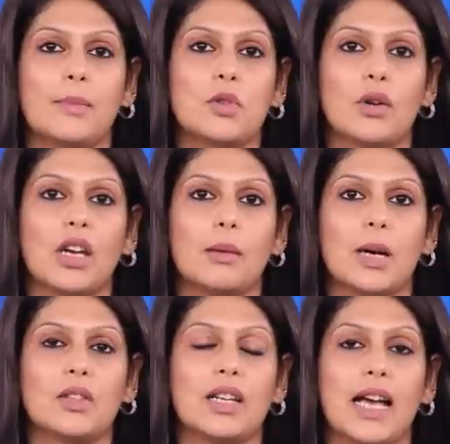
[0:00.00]
I'm talking
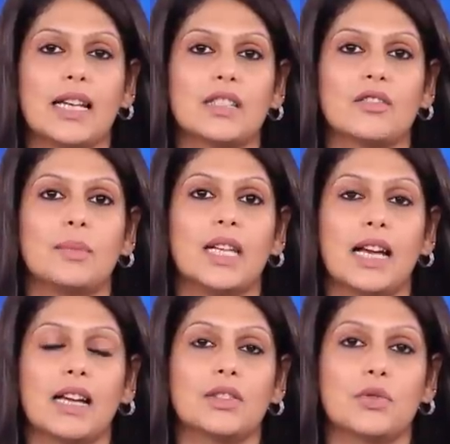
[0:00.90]
about the likes of
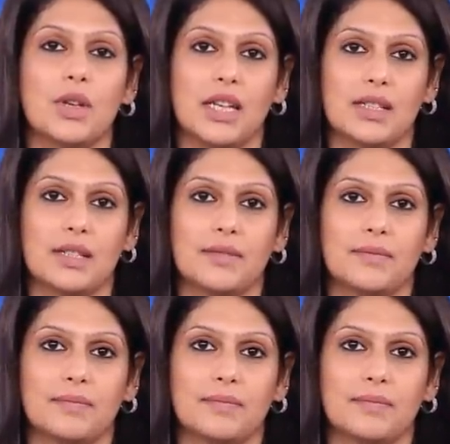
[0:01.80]
Malacca Strait.